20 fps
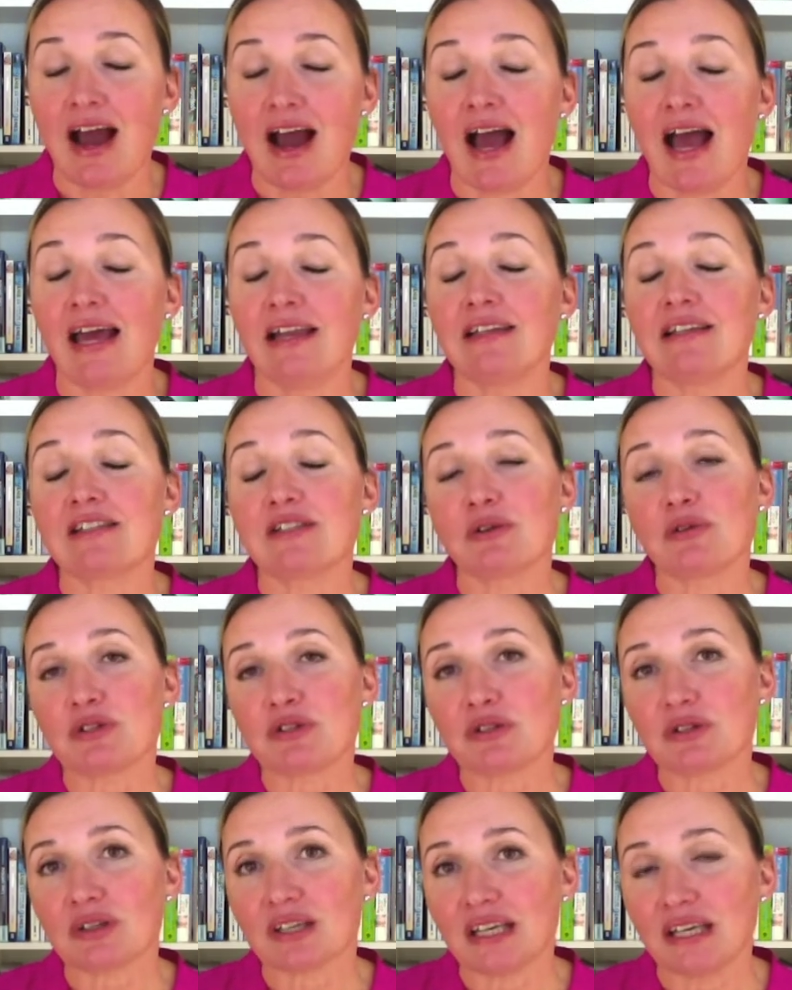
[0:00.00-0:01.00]
And it's
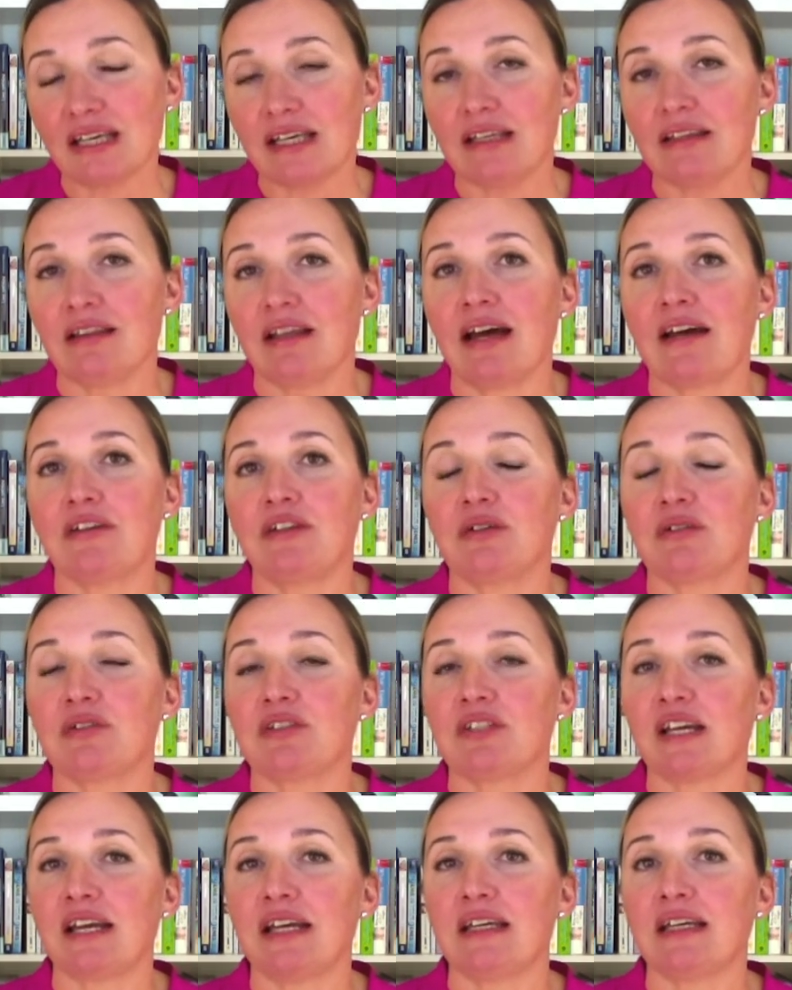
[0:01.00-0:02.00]
also key that you're
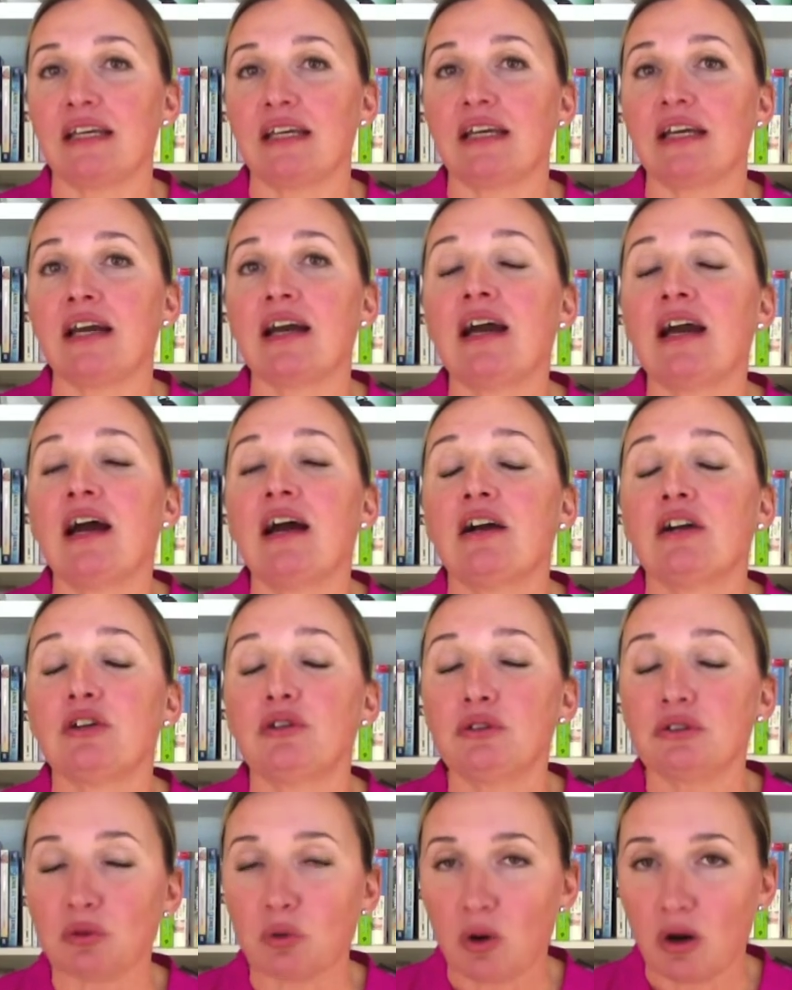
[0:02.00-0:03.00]
taking
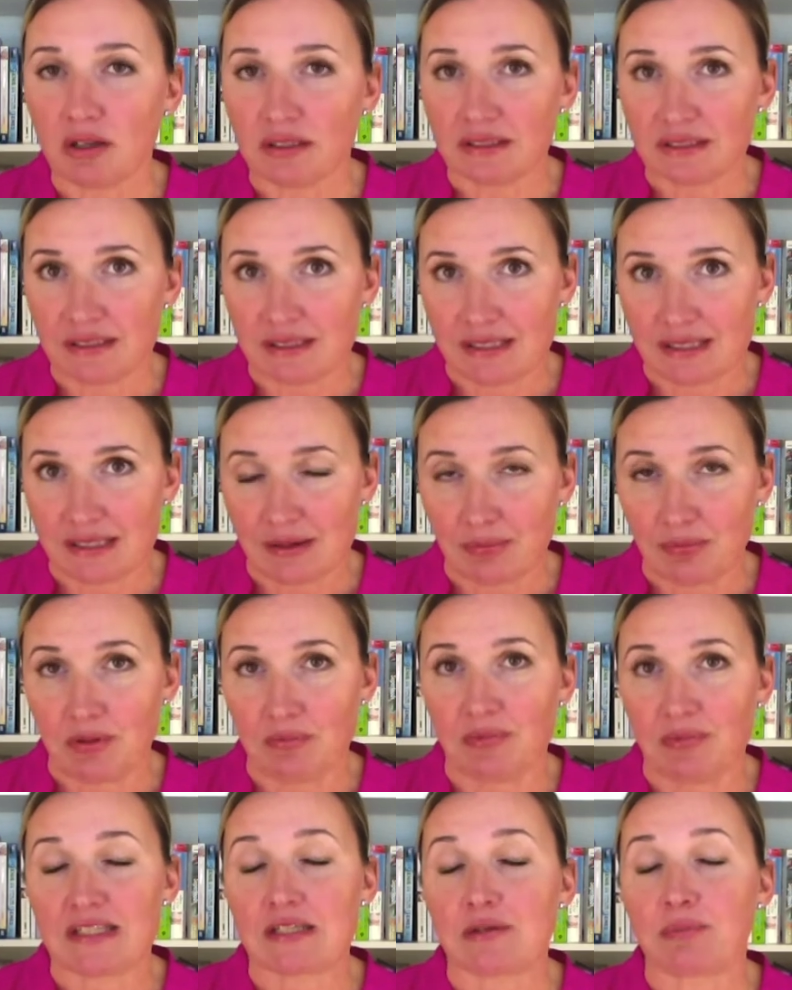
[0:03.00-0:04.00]
good quality supplements,